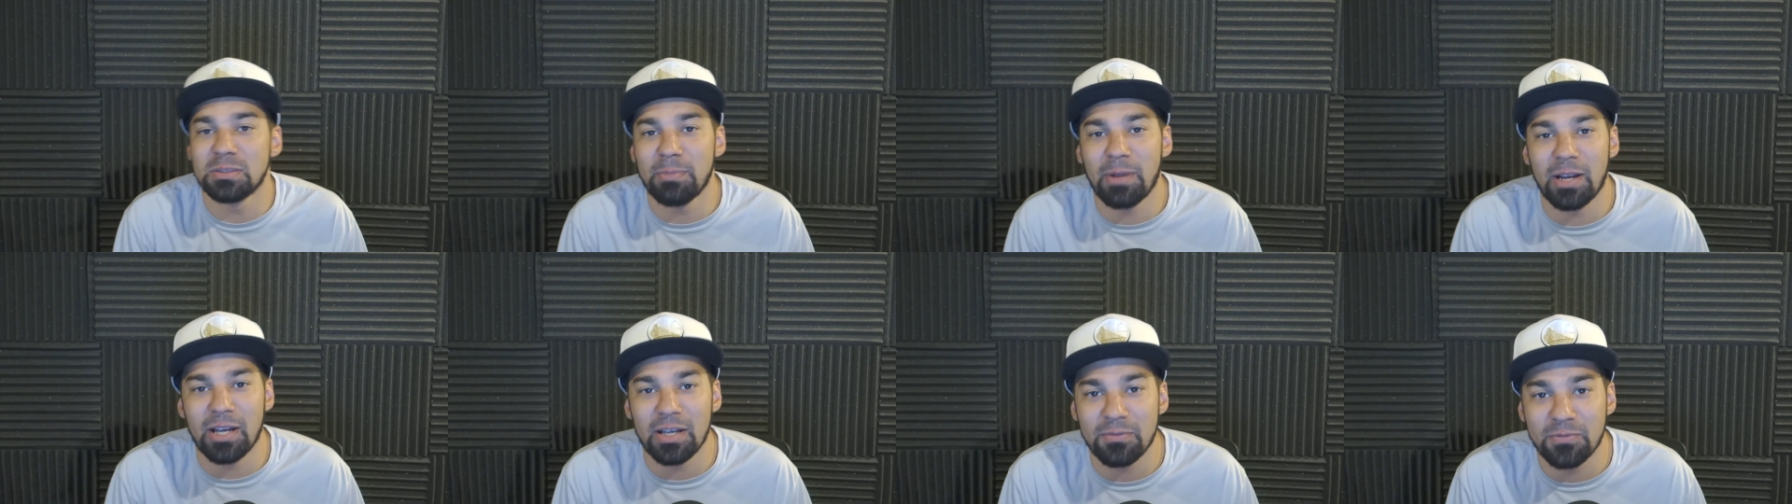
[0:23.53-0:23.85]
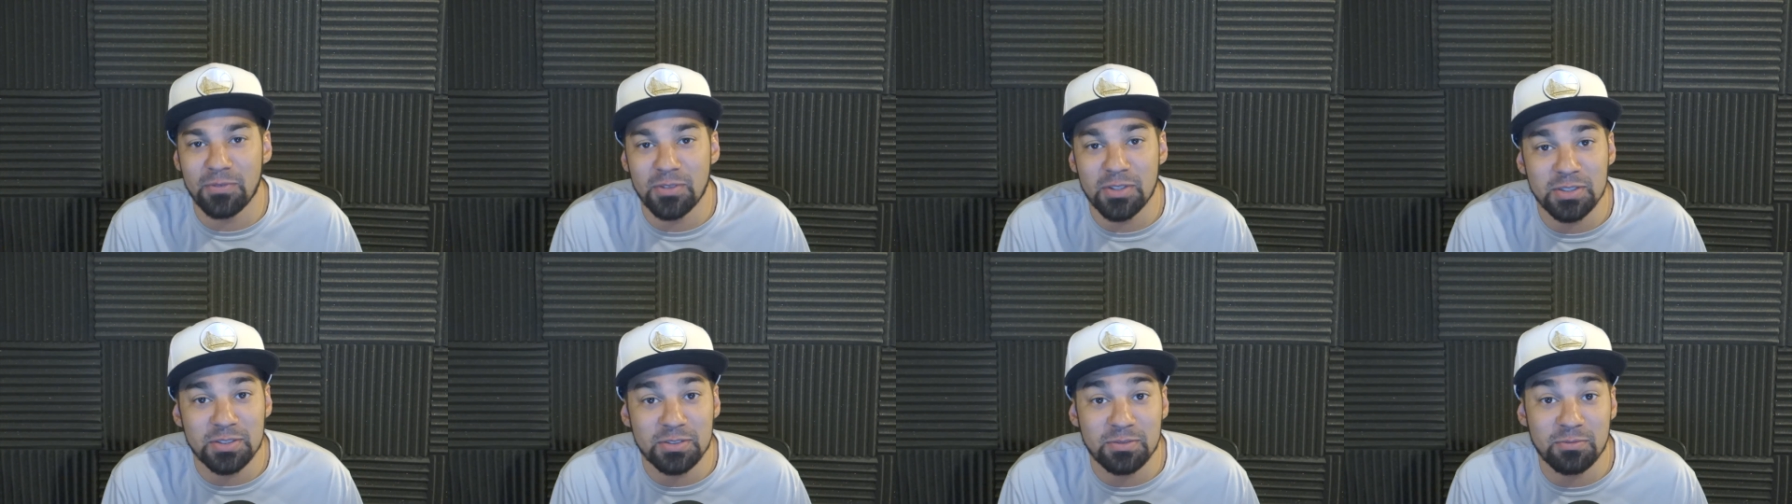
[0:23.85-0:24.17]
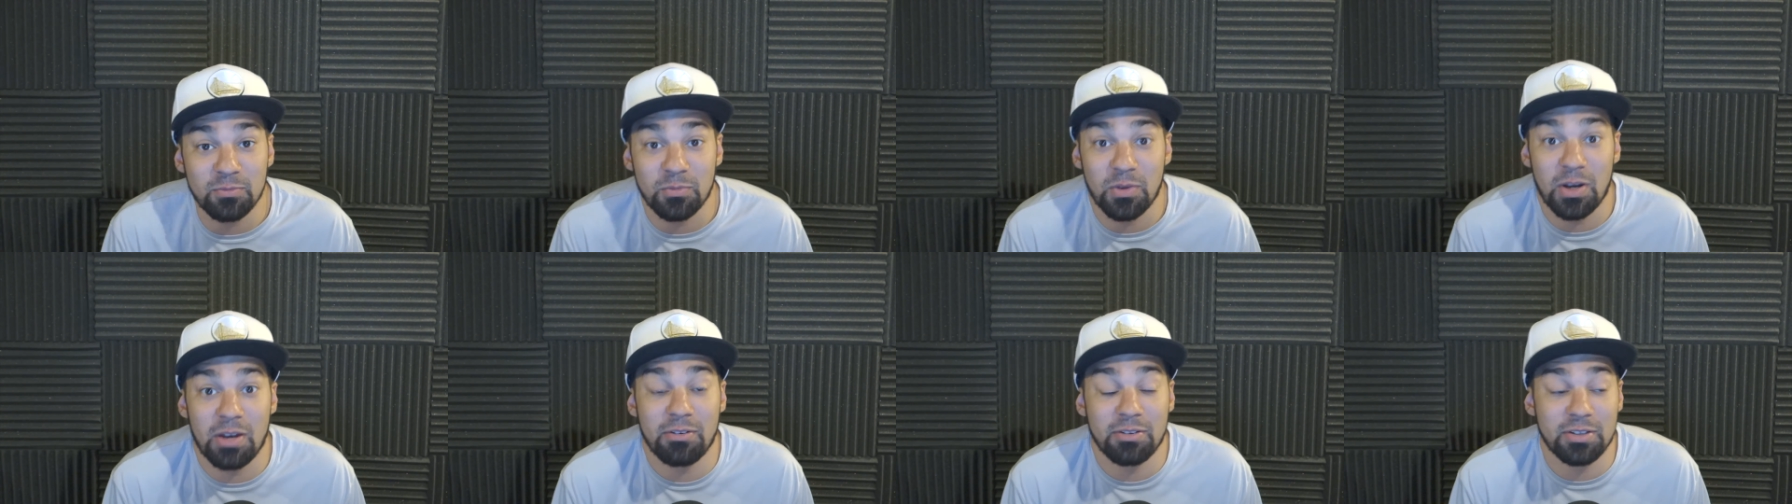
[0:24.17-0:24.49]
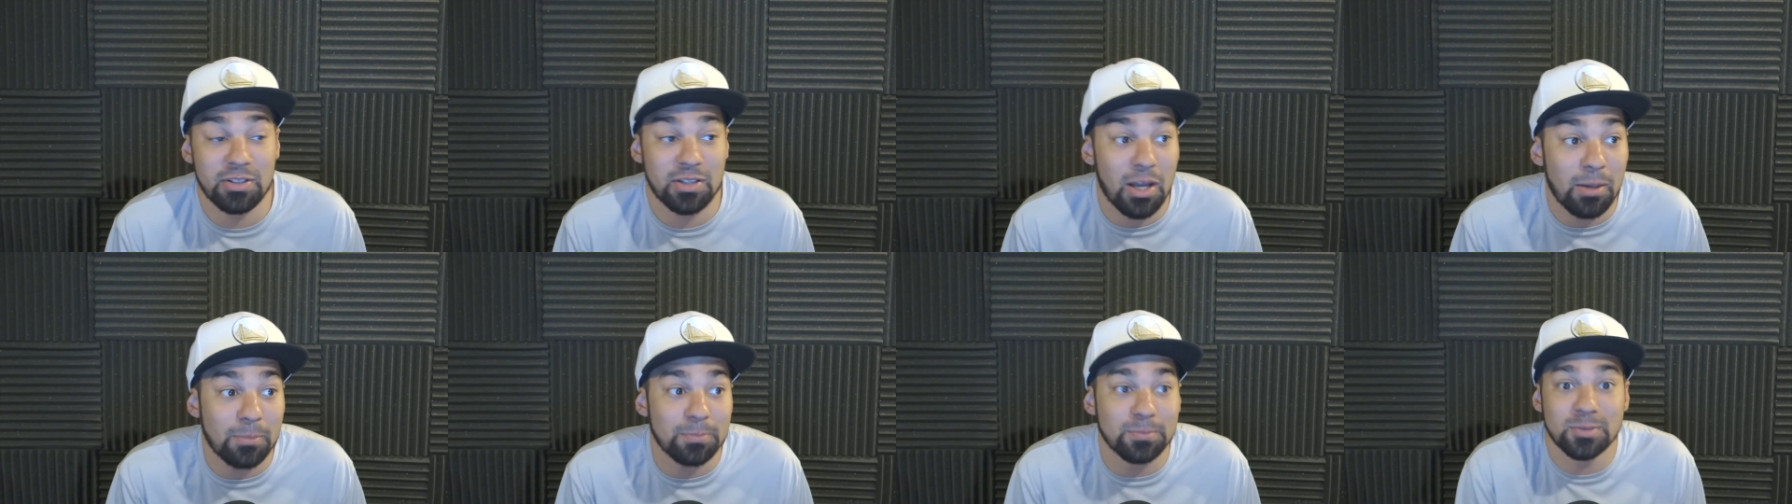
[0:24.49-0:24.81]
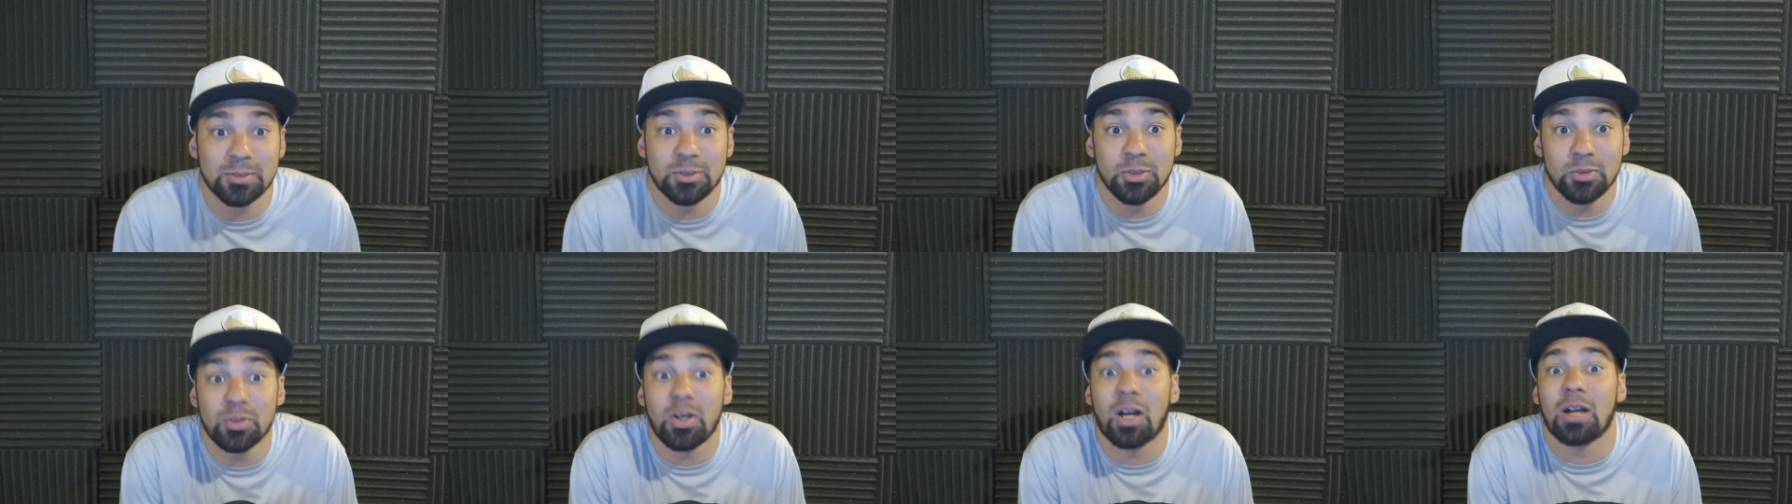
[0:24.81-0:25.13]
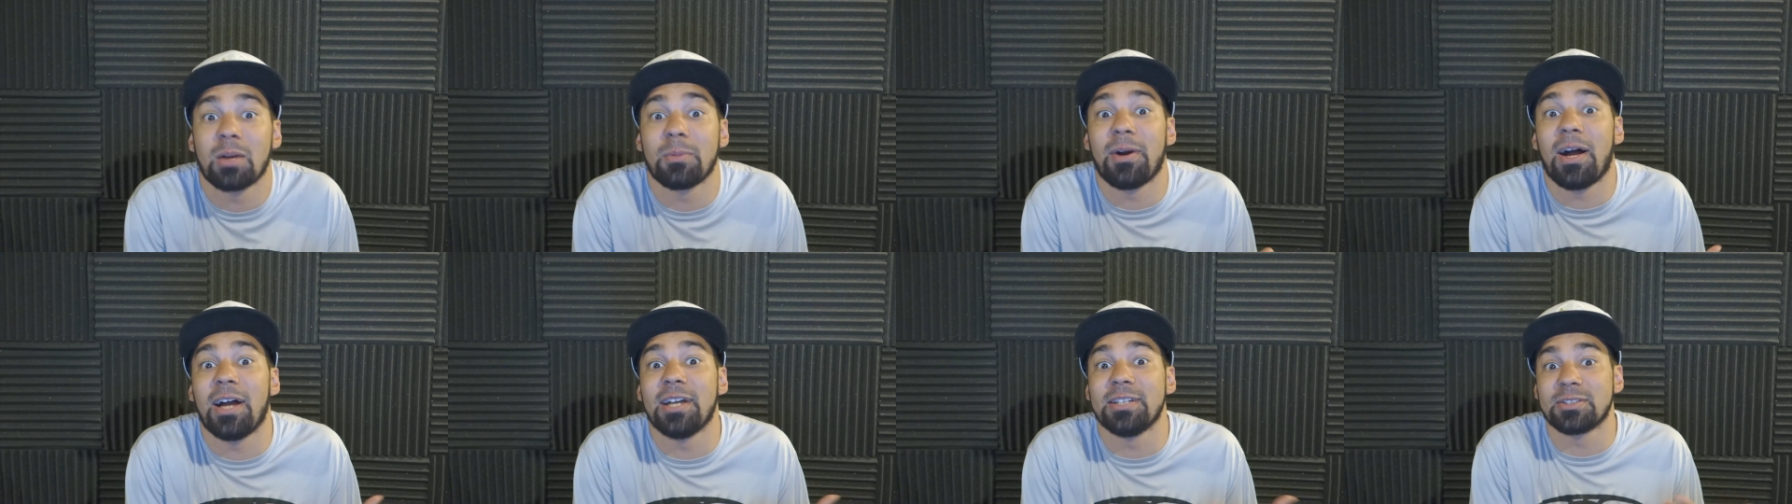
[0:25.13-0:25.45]
amount of views whenever it comes to talk
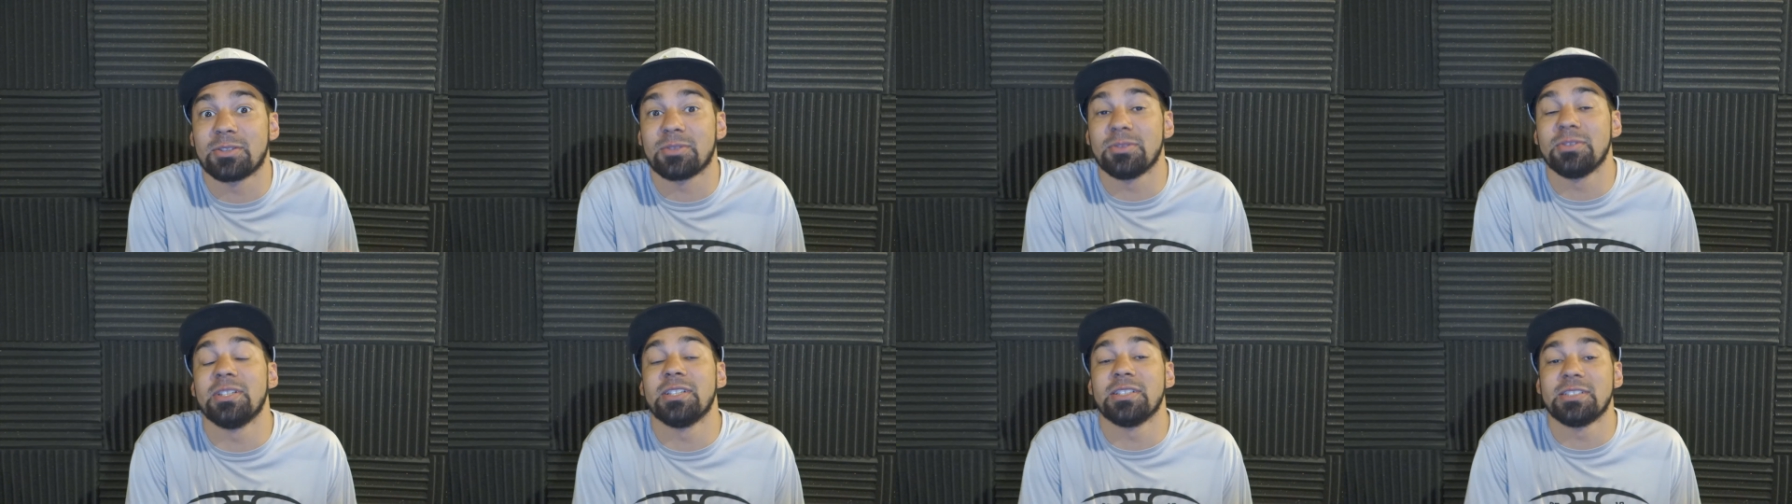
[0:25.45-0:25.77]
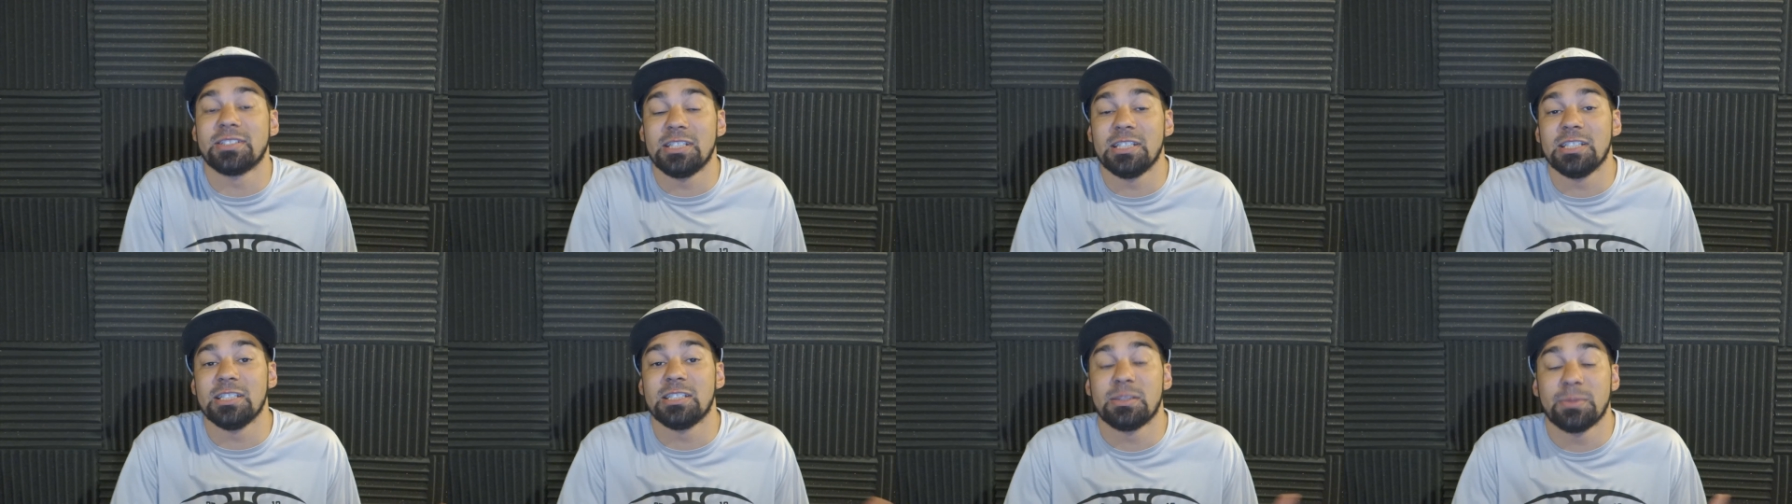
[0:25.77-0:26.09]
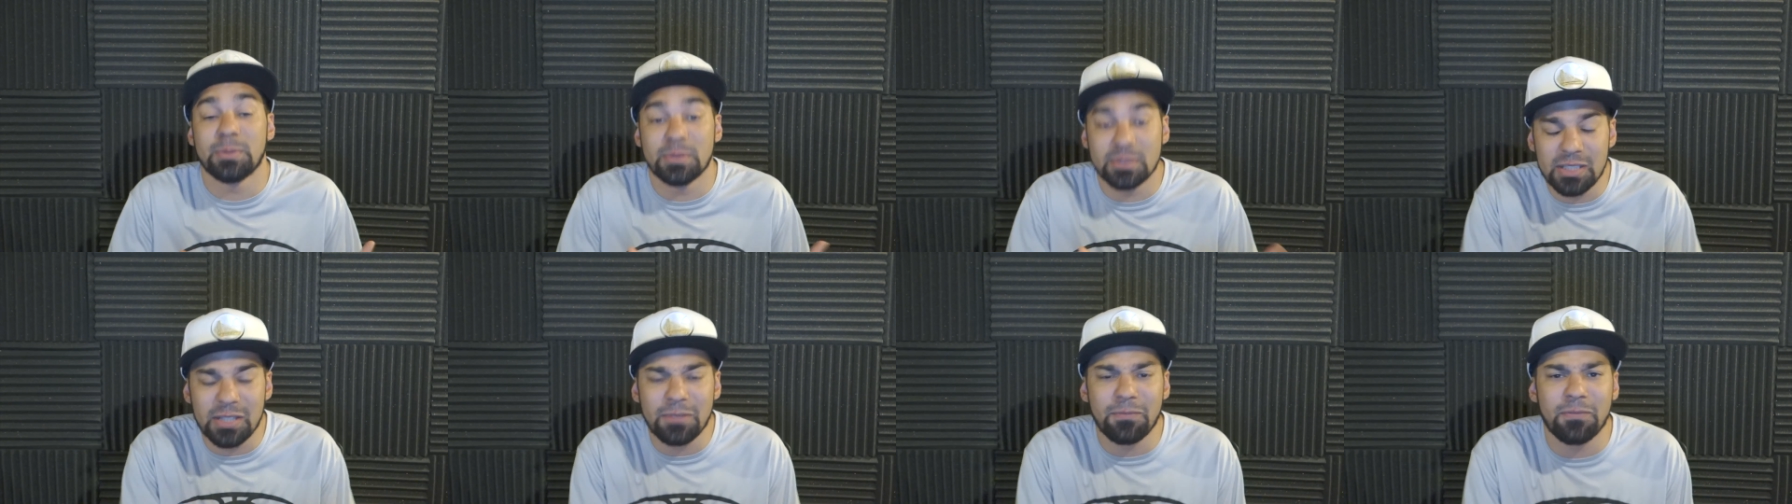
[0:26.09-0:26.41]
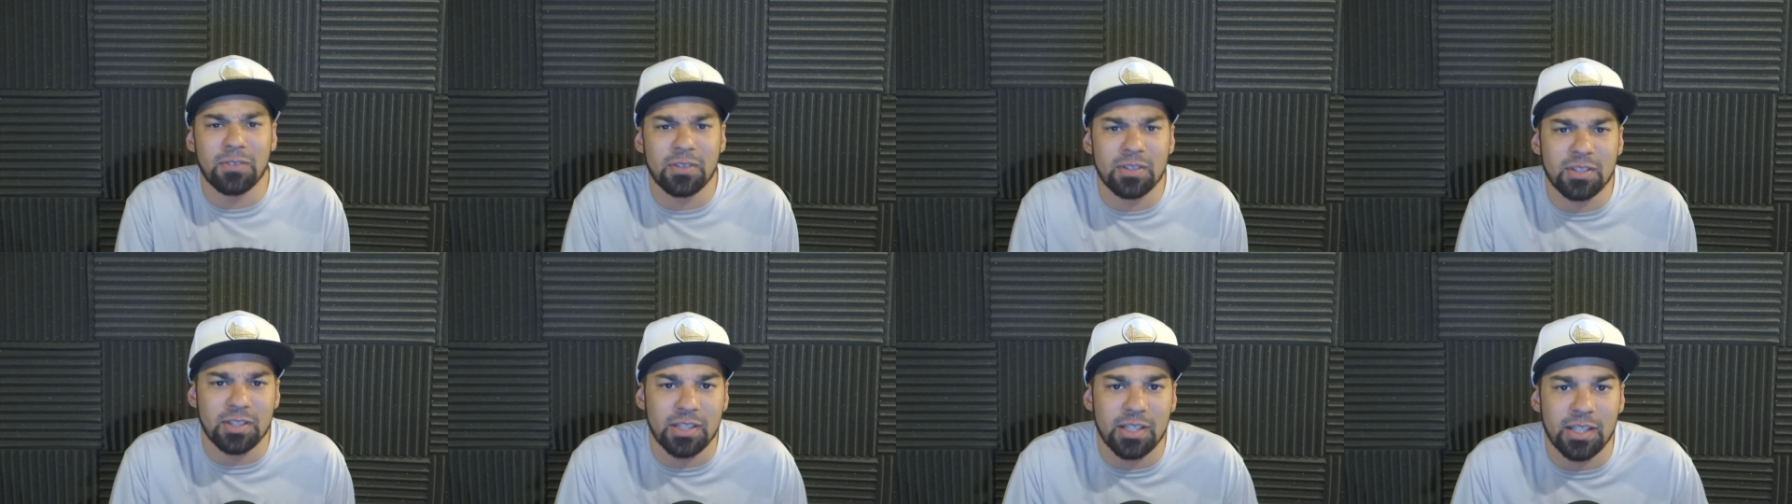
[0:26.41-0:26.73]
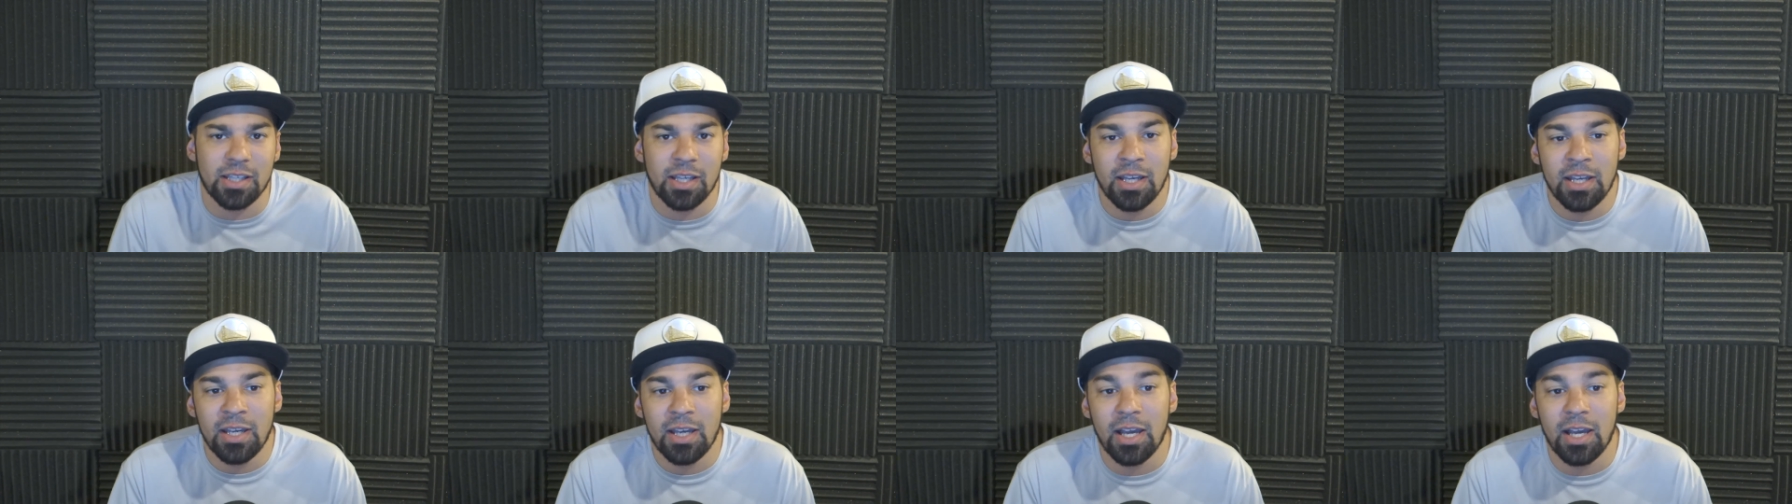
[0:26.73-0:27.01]
about High School DxD specifically.